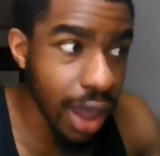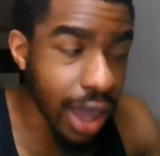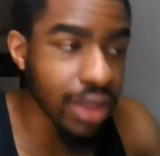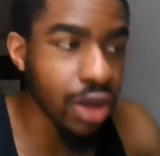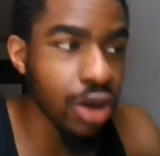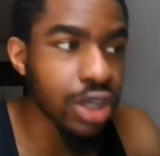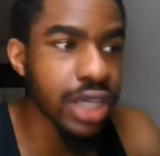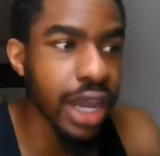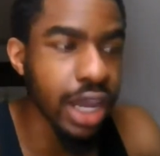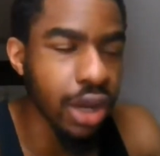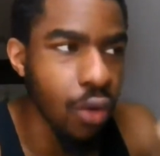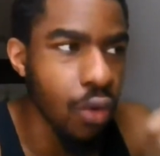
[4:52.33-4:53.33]
And there is
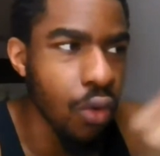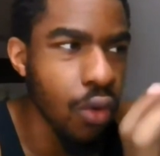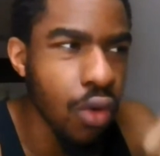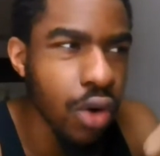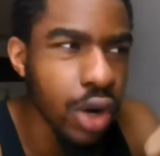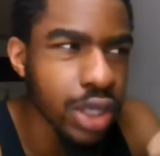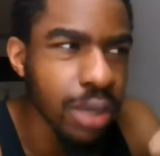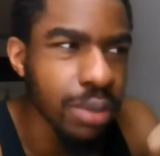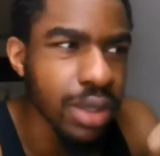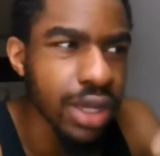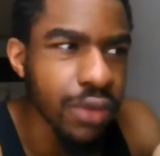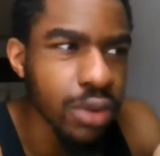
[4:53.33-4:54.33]
like an orange, I
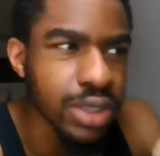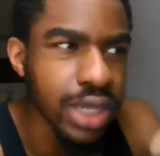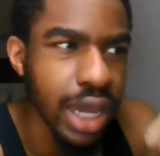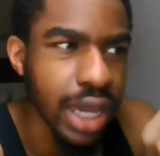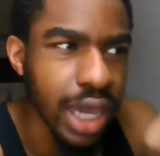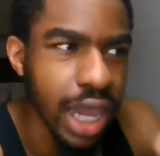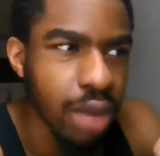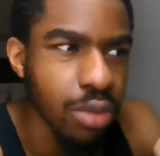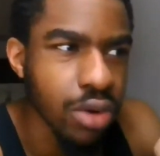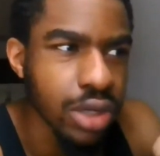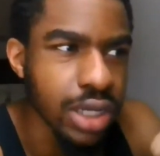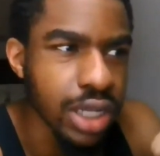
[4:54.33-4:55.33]
believe it was like a
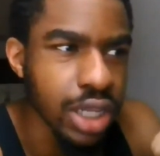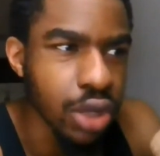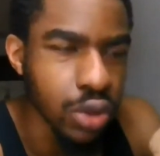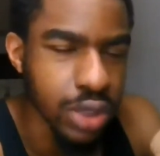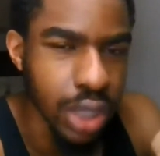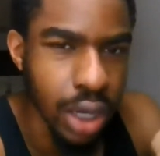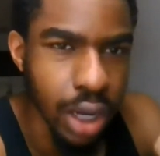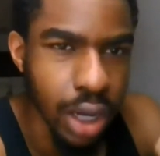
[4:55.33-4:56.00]
camera, those